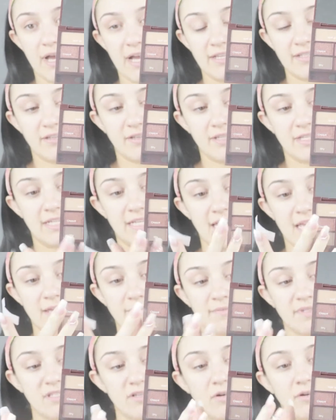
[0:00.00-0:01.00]
has all the
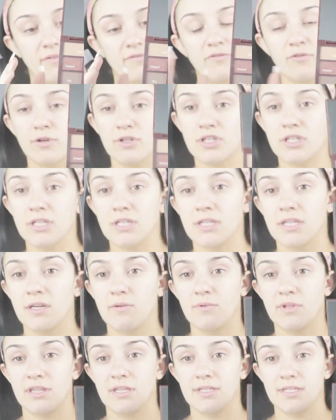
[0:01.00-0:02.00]
names. So unfortunately
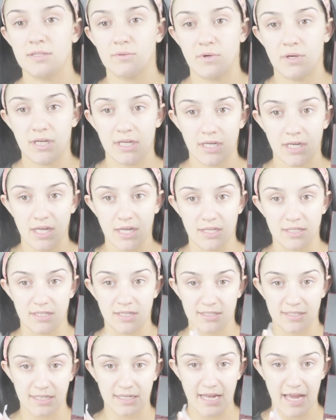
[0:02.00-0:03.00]
with this one, it
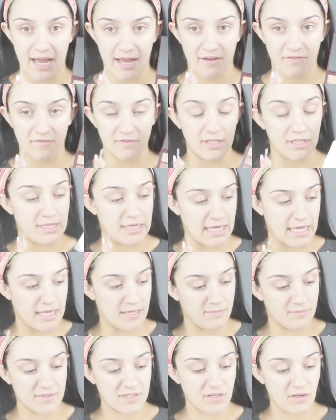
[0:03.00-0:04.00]
doesn't have the
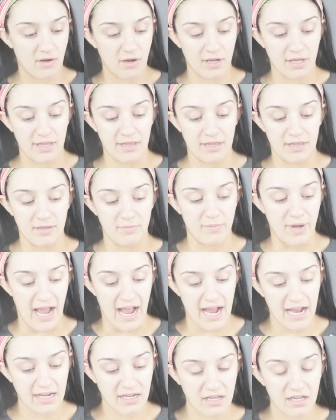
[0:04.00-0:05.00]
names on the
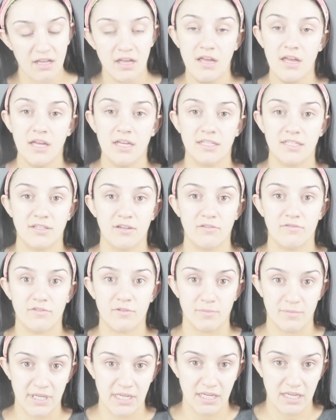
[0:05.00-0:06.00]
back. So
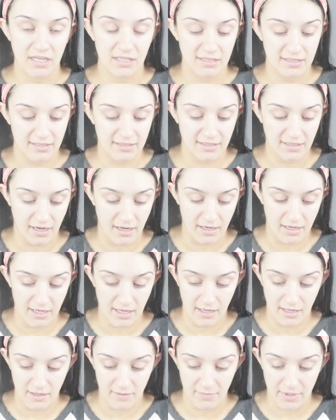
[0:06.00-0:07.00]
for me, since I
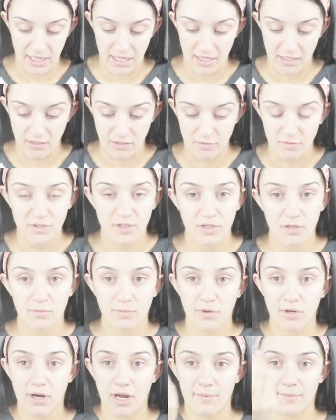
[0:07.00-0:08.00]
am a
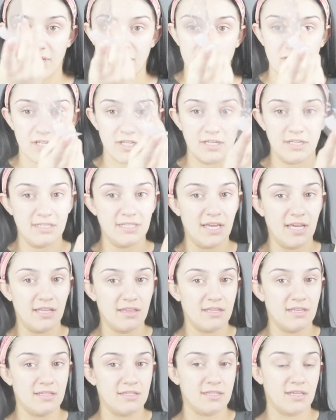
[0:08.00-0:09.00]
YouTuber, I'm actually gonna take
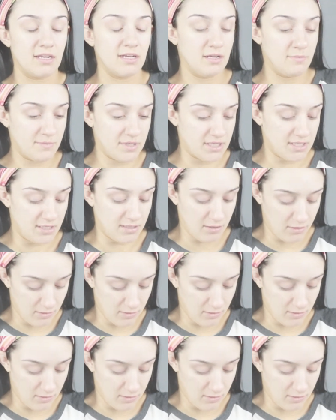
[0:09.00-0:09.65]
this and I'm gonna,